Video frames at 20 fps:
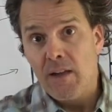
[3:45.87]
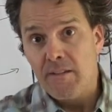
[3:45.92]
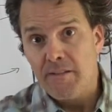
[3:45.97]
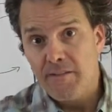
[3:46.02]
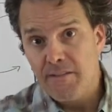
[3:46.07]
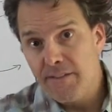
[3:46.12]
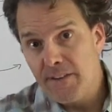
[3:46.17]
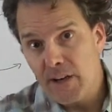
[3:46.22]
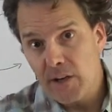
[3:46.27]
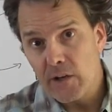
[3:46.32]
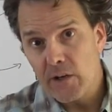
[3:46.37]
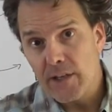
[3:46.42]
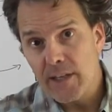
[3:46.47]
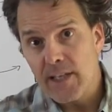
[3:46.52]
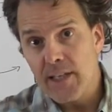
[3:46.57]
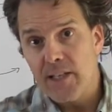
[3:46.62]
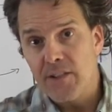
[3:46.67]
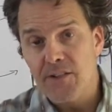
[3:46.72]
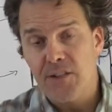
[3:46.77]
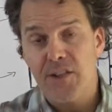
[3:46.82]

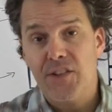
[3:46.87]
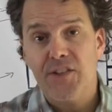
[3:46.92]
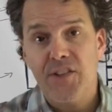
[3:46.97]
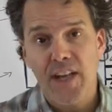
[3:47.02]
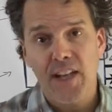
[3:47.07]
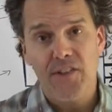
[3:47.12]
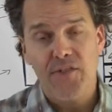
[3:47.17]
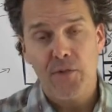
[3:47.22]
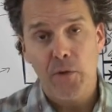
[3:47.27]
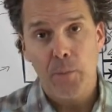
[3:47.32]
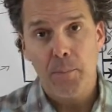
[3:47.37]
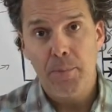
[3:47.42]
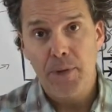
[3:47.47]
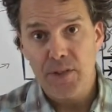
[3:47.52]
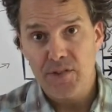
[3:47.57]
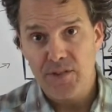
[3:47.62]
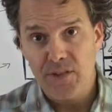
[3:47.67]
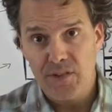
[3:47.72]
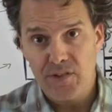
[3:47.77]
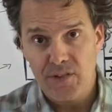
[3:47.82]
very successful
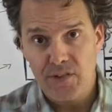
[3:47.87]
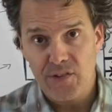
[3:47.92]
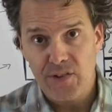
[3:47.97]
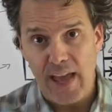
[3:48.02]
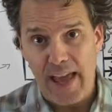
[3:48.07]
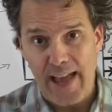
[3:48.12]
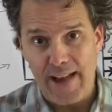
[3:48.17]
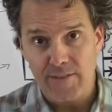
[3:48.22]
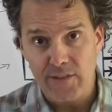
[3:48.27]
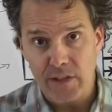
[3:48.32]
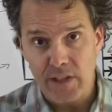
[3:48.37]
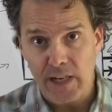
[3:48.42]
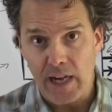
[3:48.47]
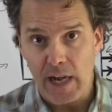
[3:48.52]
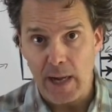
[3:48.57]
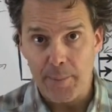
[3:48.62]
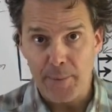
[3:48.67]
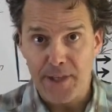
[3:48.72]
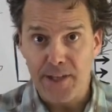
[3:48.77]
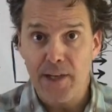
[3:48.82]
businesses have in
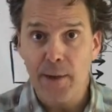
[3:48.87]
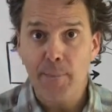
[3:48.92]
common.